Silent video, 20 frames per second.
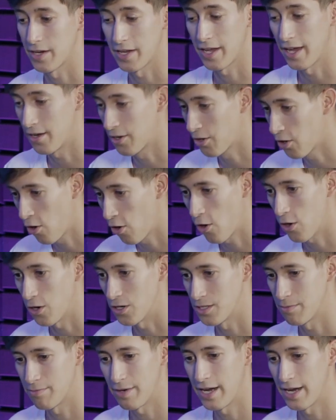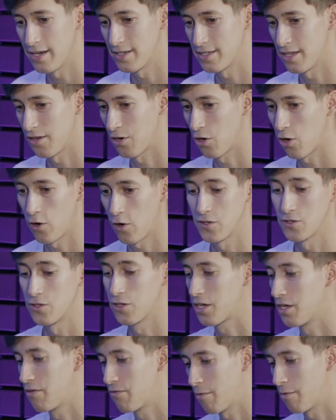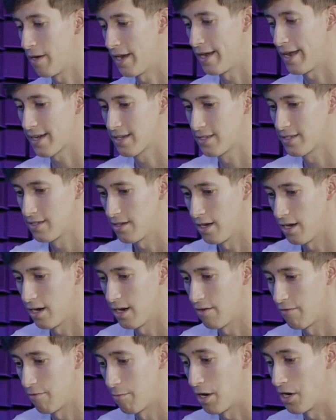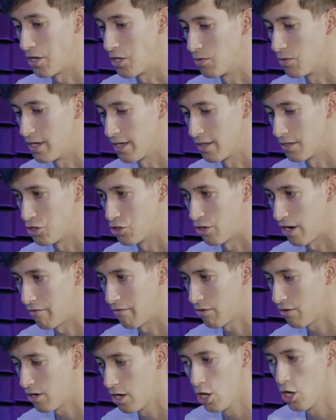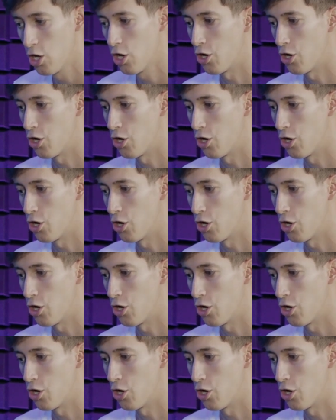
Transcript: again, cars, buying and selling cars, looking for my next, uh, for my new daily driver.